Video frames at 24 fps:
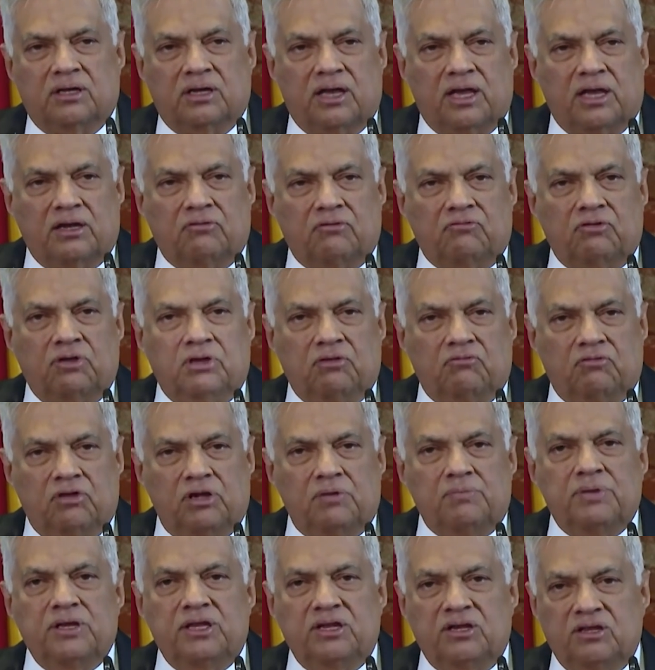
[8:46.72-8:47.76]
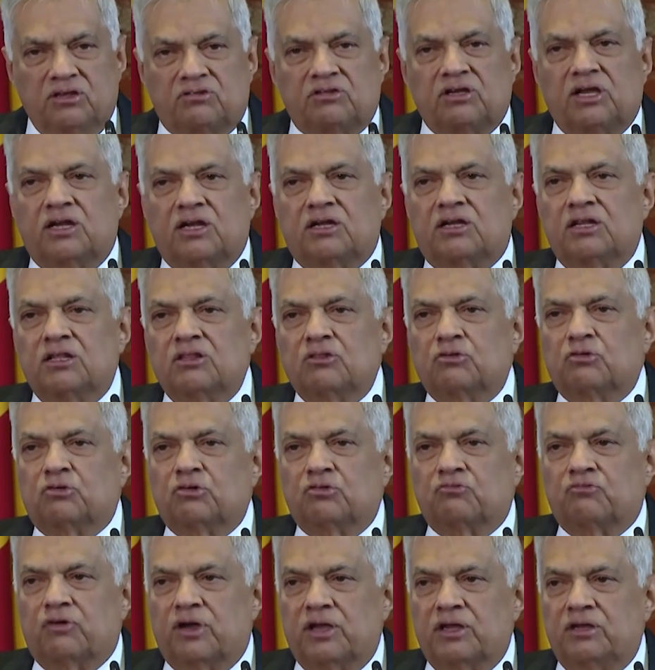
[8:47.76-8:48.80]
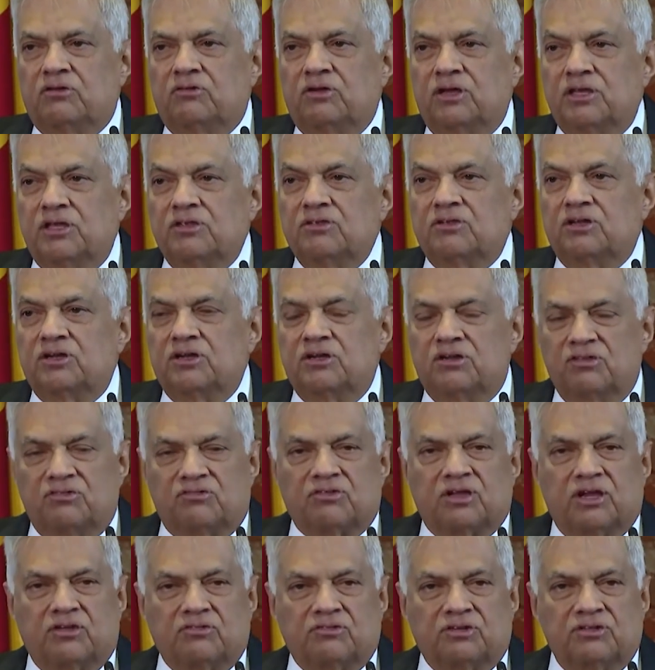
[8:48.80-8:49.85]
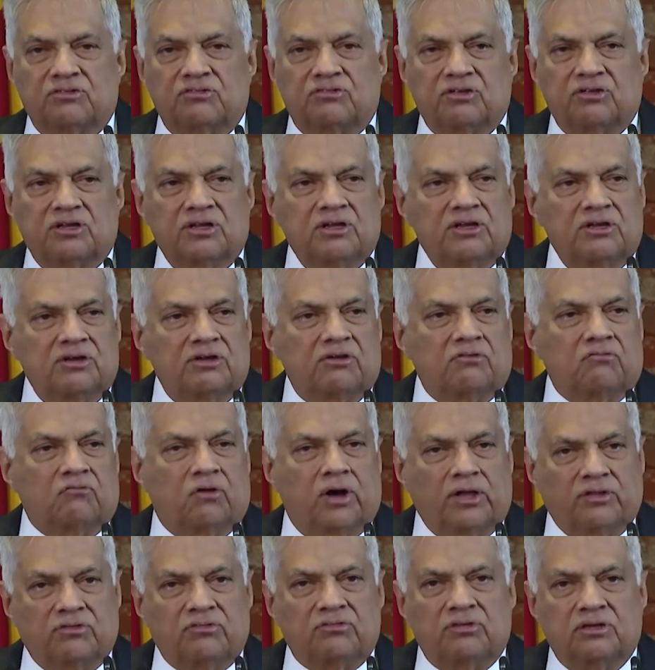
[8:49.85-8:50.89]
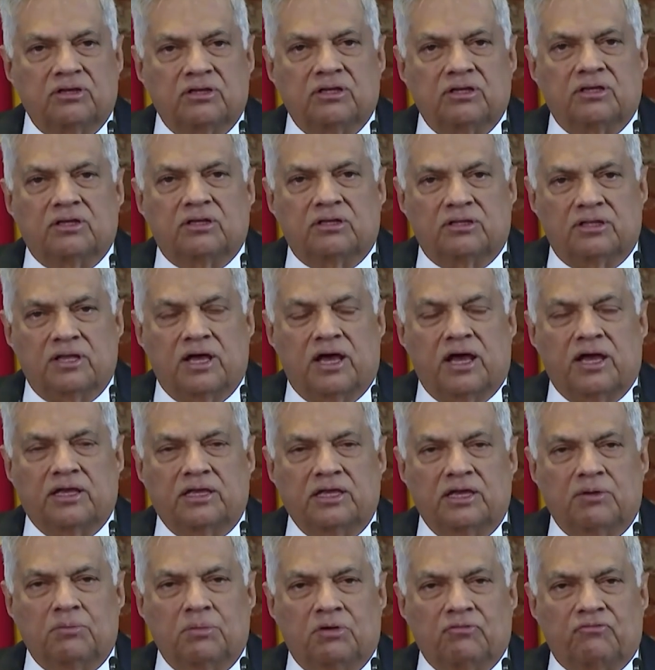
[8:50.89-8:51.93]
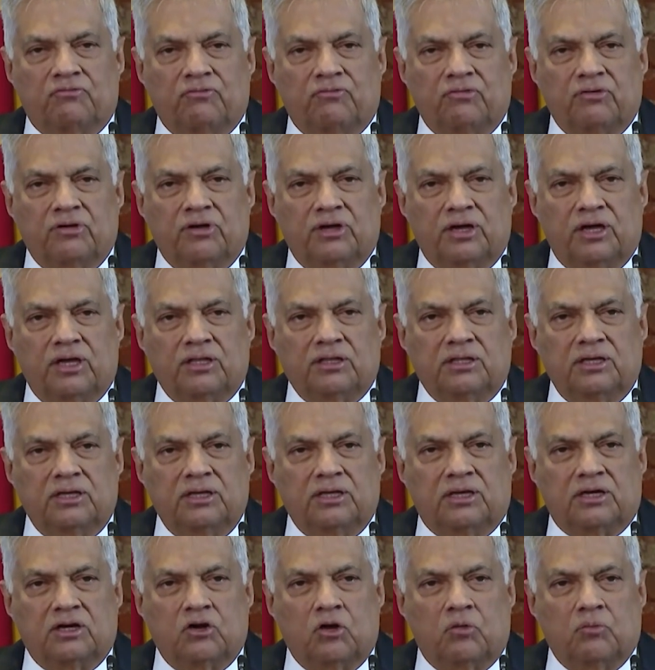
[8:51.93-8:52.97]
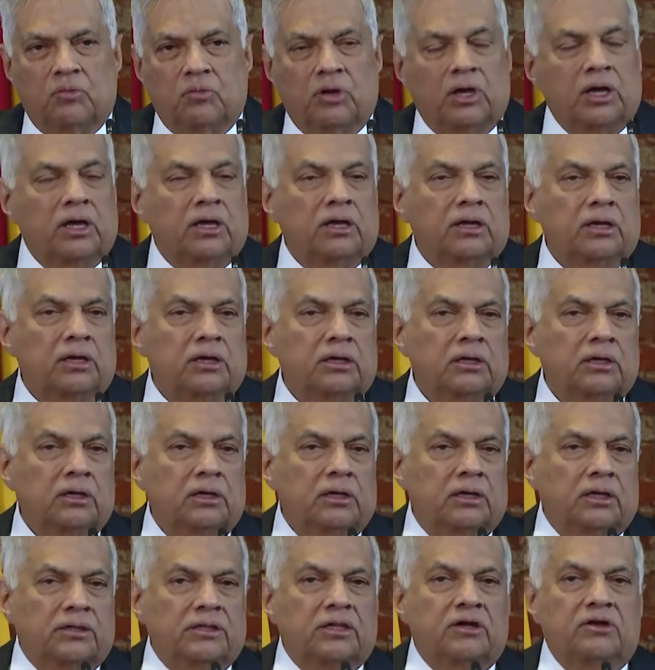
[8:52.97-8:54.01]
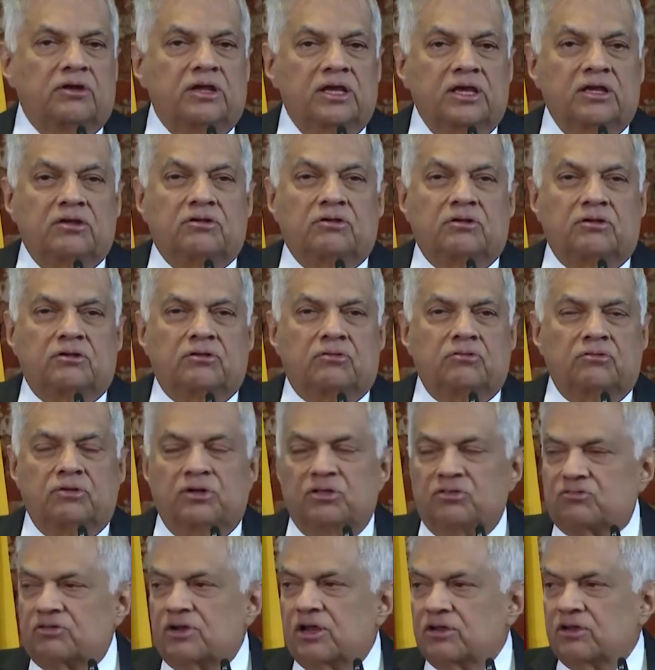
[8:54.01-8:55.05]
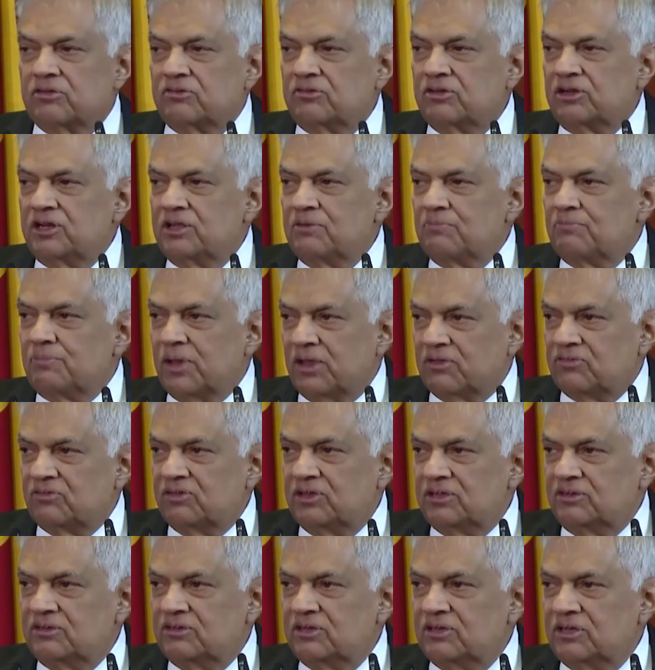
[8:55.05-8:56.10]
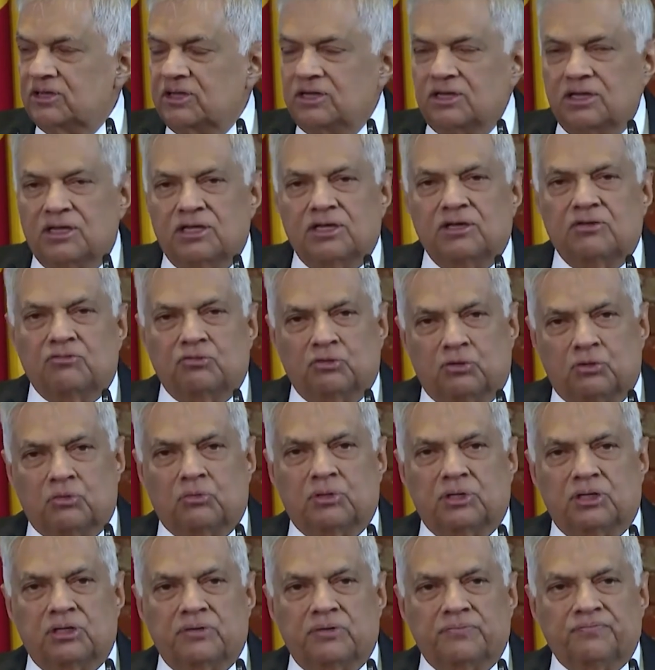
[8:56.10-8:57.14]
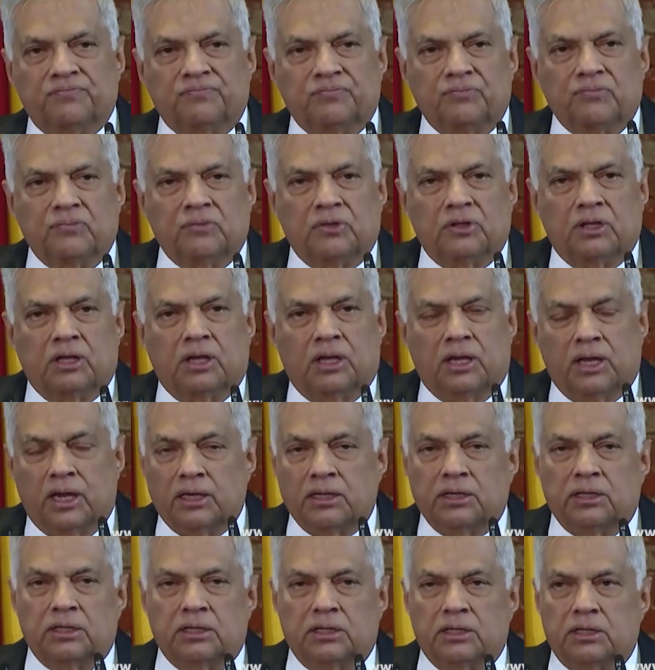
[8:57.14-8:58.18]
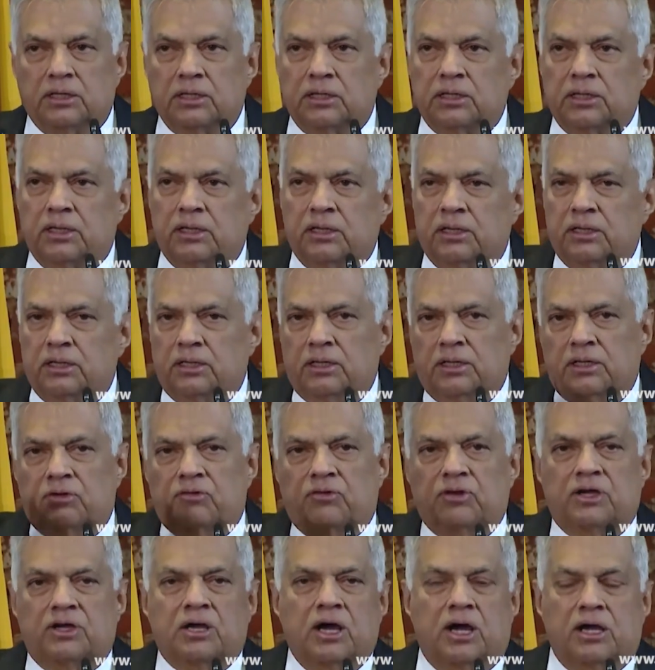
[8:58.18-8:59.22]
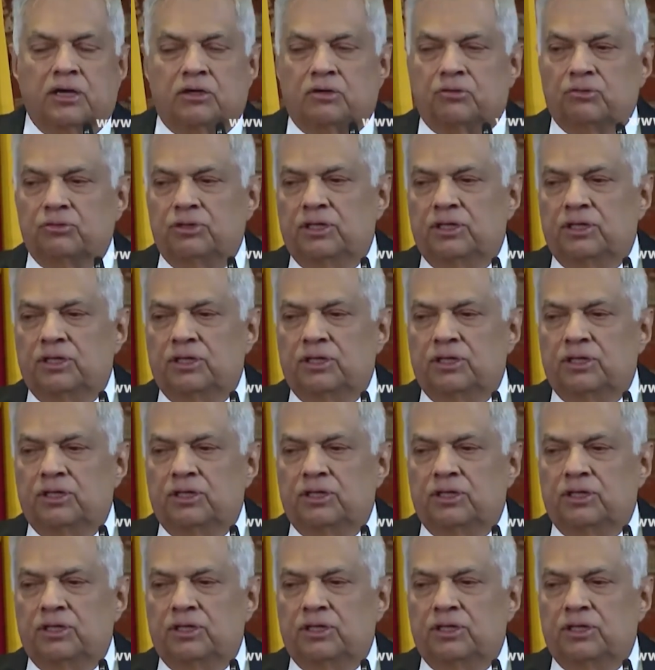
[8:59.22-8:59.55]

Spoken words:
And we will be initiating those wide-ranging discussions once the IMF and the debt restructuring package is over. And in regard to